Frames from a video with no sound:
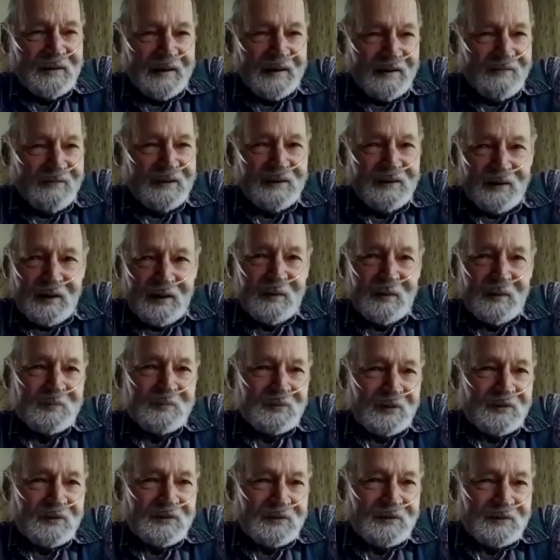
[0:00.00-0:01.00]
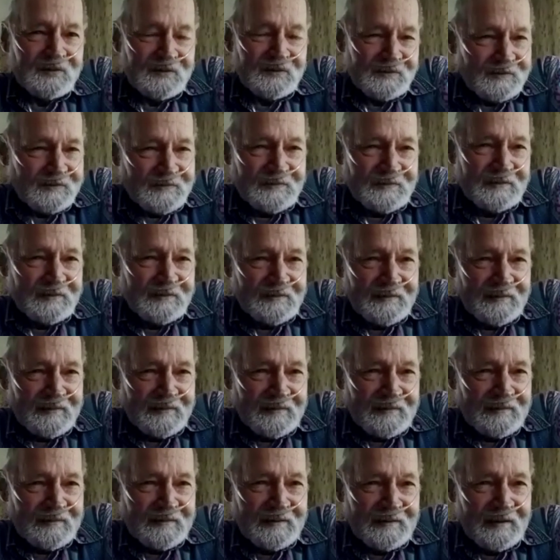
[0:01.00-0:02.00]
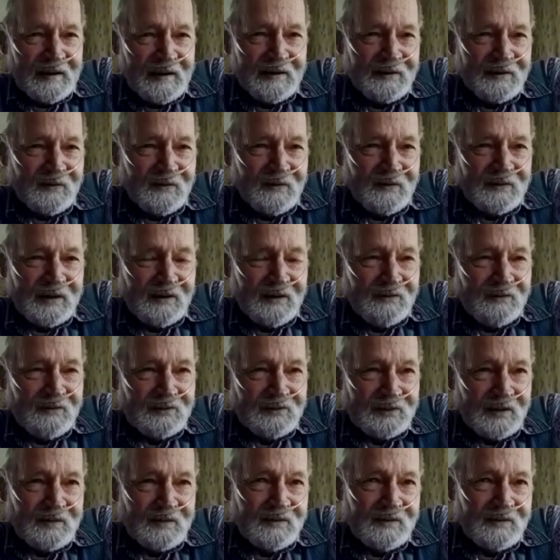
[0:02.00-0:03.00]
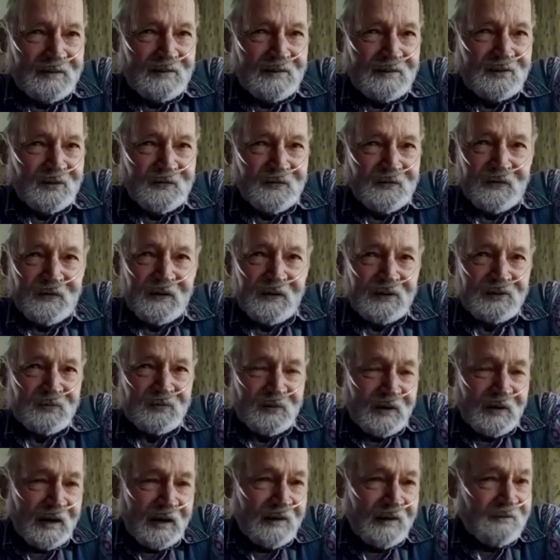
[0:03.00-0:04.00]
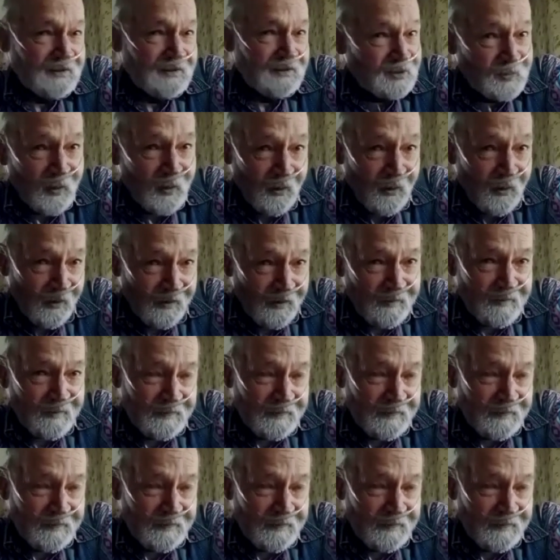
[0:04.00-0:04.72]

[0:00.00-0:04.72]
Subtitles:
any options. And I know there was a large fuss when I was born,